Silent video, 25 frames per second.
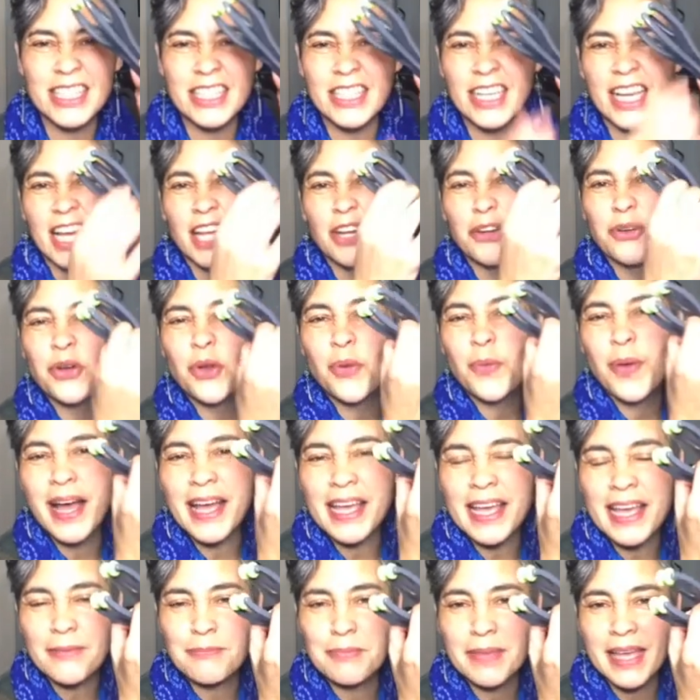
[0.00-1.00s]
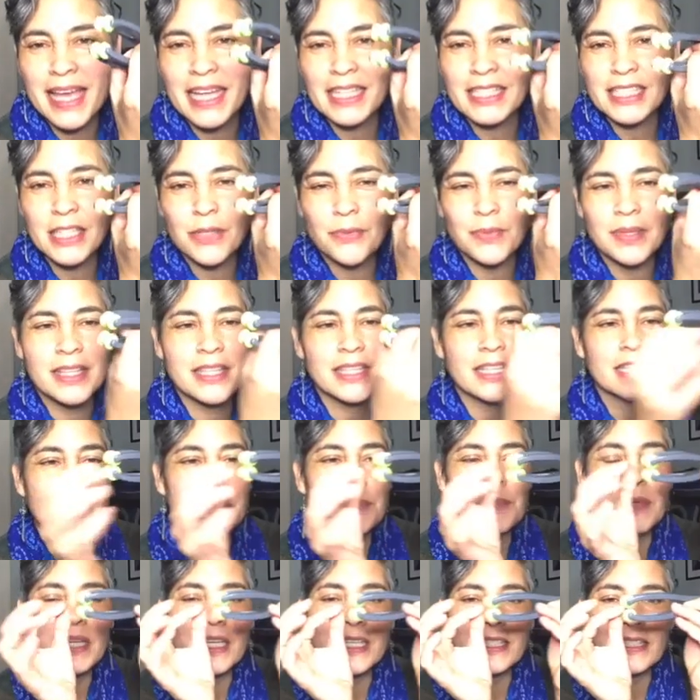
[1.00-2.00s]
I don't know why I'm ending with this
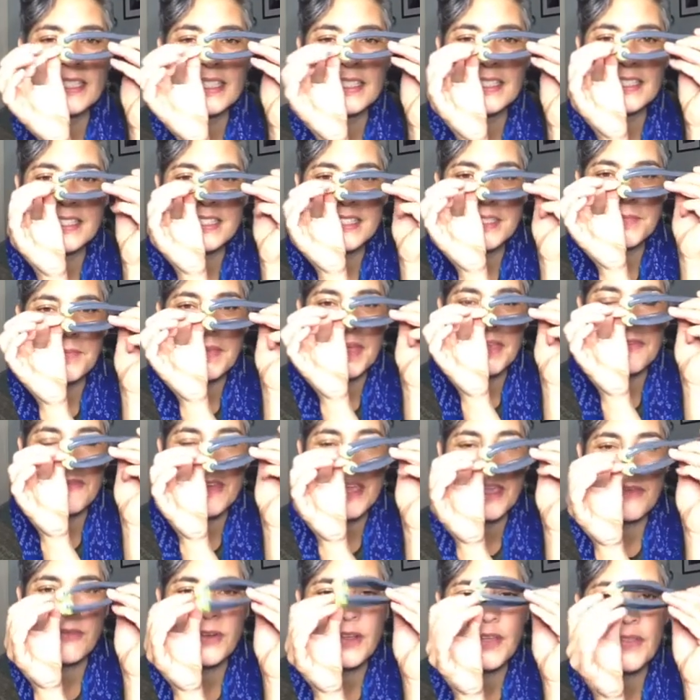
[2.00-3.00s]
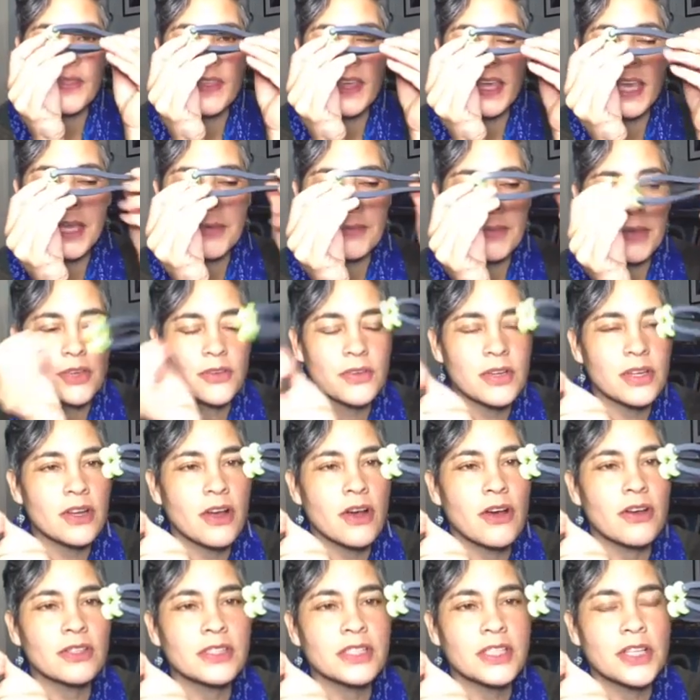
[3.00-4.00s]
because this isn't my favorite thing, but you can
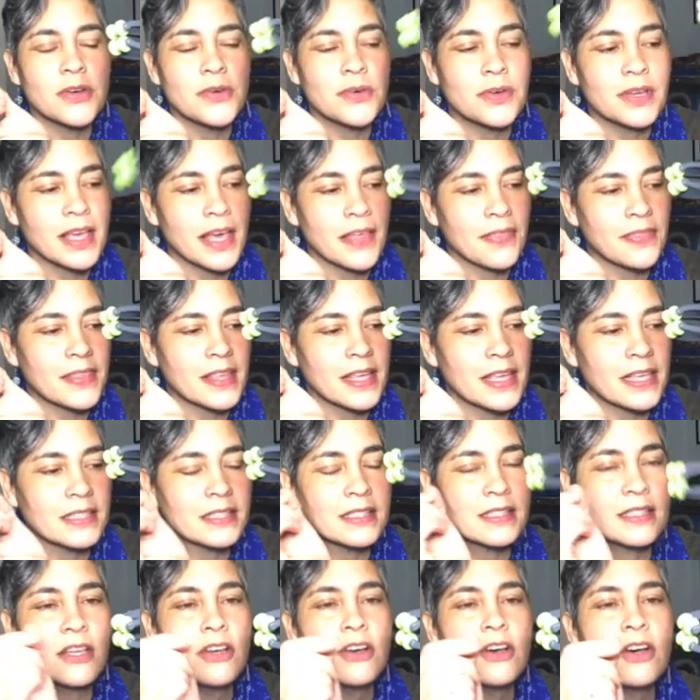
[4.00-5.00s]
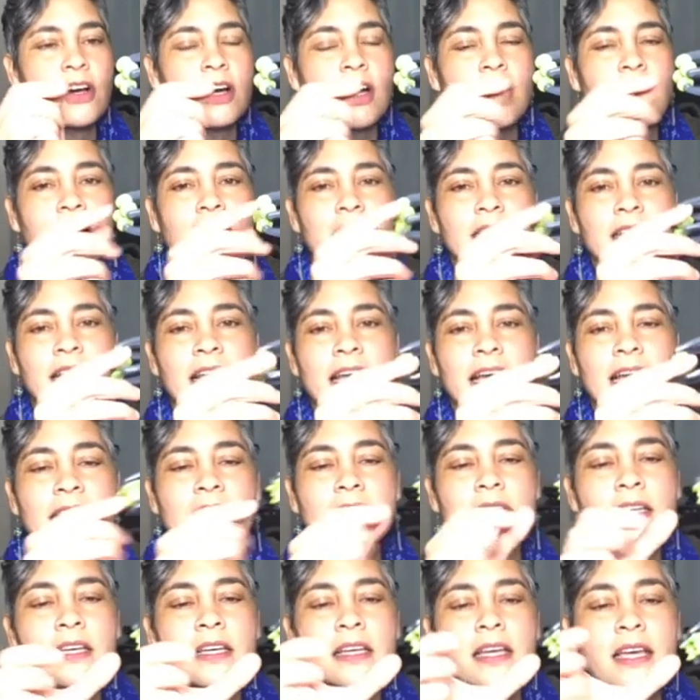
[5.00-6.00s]
also get this online